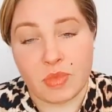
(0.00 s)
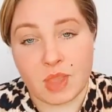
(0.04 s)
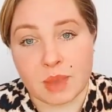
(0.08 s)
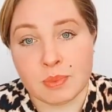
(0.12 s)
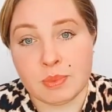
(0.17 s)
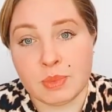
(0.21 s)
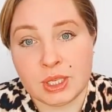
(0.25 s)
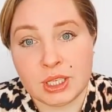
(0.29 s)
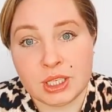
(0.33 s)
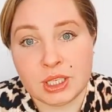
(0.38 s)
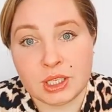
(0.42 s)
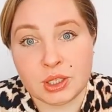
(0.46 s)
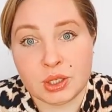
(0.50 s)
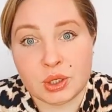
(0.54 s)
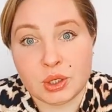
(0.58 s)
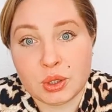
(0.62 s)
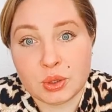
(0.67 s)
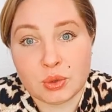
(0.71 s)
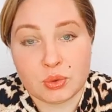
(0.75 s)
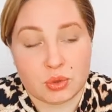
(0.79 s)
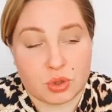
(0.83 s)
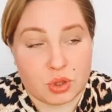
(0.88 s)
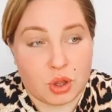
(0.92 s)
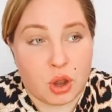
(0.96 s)
meaning
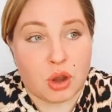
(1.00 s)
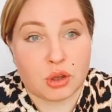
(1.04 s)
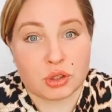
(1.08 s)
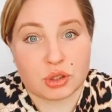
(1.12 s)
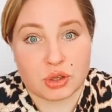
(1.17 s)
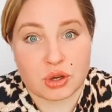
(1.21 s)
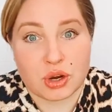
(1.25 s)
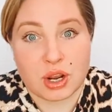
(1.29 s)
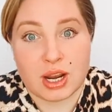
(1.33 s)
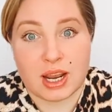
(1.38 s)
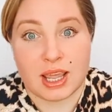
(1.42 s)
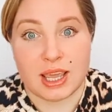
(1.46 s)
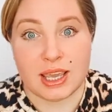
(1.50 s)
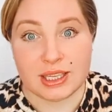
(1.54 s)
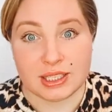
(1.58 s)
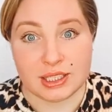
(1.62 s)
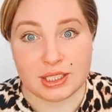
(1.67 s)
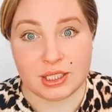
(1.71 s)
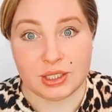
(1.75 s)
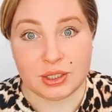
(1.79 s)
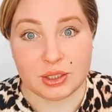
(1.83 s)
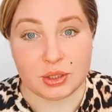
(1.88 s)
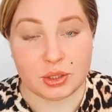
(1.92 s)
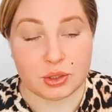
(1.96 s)
you not
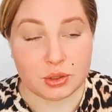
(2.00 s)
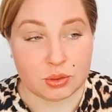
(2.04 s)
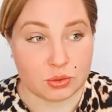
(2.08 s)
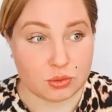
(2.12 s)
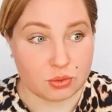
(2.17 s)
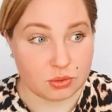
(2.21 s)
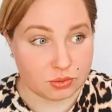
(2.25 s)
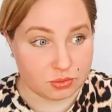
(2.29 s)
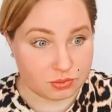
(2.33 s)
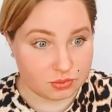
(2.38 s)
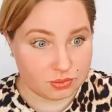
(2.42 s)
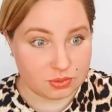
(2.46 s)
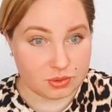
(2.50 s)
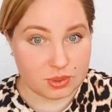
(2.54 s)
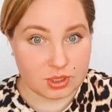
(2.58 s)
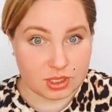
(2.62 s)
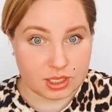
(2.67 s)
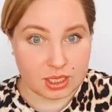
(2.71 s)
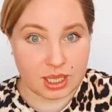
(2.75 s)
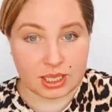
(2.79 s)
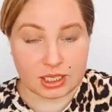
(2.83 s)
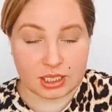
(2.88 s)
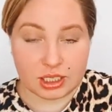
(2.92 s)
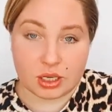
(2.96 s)
relating to
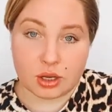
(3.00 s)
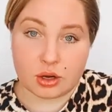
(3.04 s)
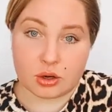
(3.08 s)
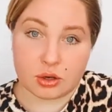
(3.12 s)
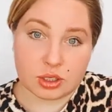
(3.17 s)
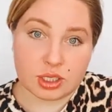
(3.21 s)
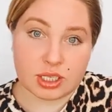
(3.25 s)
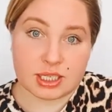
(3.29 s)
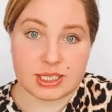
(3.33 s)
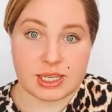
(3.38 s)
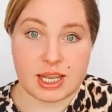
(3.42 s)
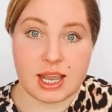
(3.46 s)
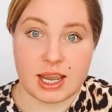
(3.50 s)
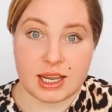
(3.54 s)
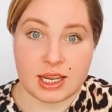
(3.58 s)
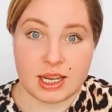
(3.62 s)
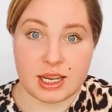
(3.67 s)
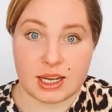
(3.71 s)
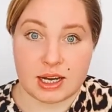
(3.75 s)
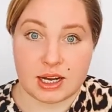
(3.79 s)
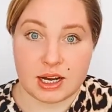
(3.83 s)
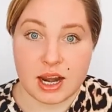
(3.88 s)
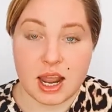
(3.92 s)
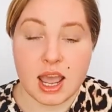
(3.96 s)
like your
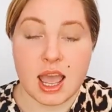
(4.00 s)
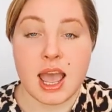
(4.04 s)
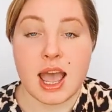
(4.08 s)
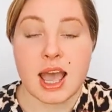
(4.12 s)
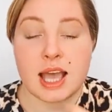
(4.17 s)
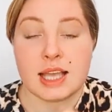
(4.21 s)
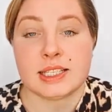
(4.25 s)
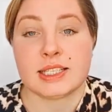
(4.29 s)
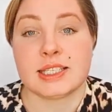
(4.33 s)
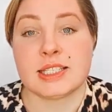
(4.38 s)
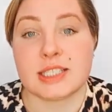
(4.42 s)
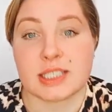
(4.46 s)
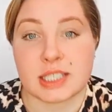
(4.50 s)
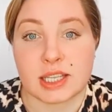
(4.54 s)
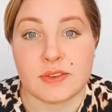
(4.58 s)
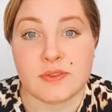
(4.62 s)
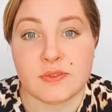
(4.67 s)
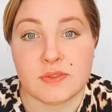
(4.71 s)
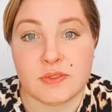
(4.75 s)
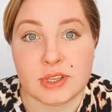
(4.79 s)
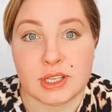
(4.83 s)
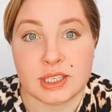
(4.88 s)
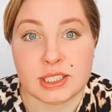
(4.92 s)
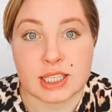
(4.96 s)
desire as
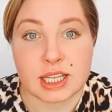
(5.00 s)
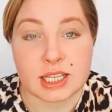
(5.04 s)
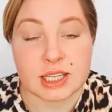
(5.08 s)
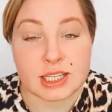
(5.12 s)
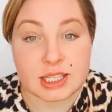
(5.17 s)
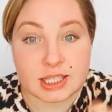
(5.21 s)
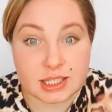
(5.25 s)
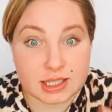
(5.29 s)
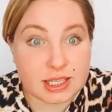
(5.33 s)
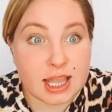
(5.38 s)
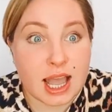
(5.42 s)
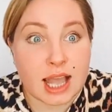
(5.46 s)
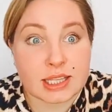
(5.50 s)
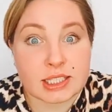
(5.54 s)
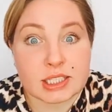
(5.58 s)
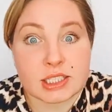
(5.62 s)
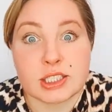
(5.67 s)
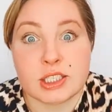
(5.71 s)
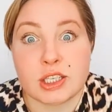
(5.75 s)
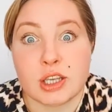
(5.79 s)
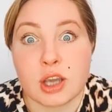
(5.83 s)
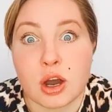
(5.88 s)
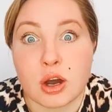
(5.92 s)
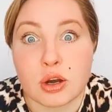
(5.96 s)
something that's
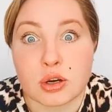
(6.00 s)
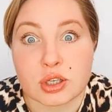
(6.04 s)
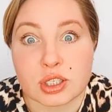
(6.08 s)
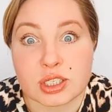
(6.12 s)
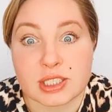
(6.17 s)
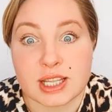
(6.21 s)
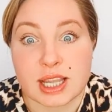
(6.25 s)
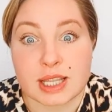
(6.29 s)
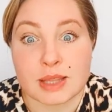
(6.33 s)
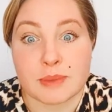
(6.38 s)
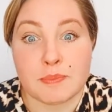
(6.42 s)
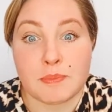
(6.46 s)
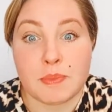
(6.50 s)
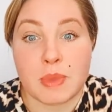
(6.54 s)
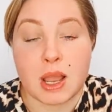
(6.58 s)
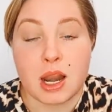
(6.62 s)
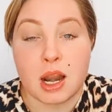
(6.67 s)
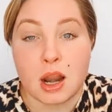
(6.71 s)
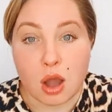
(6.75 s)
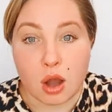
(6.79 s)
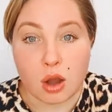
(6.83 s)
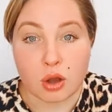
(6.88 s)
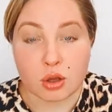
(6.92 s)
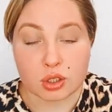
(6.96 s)
yours, that
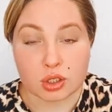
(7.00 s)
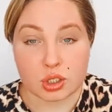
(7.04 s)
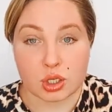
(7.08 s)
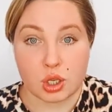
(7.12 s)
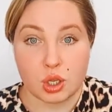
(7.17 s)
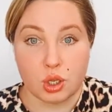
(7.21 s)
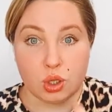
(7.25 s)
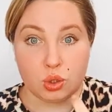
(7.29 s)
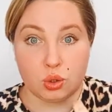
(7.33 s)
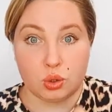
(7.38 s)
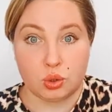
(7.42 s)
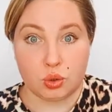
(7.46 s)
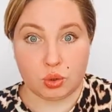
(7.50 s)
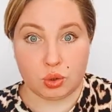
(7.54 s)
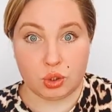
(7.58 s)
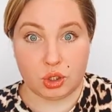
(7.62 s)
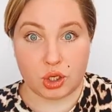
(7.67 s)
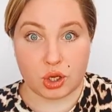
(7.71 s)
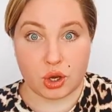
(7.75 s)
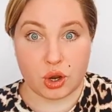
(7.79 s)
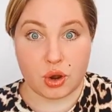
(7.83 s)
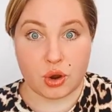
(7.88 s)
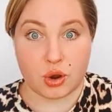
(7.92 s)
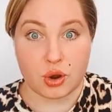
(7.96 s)
belongs to
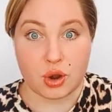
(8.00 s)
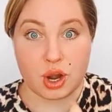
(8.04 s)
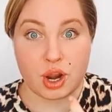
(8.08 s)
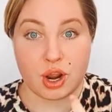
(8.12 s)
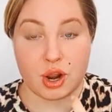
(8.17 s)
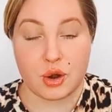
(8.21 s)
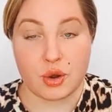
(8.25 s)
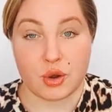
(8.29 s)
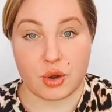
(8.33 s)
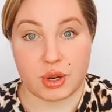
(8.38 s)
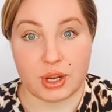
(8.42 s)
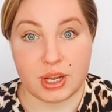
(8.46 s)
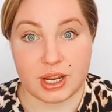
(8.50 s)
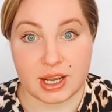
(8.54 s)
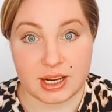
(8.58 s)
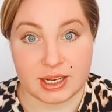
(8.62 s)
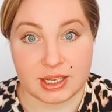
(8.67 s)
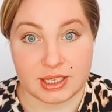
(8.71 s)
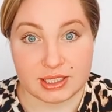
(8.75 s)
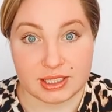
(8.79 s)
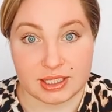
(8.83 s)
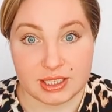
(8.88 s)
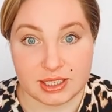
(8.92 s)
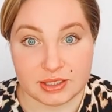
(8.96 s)
your
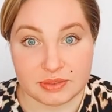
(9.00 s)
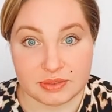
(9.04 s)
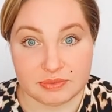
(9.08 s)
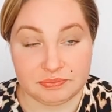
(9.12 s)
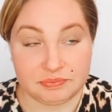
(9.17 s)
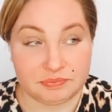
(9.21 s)
reality.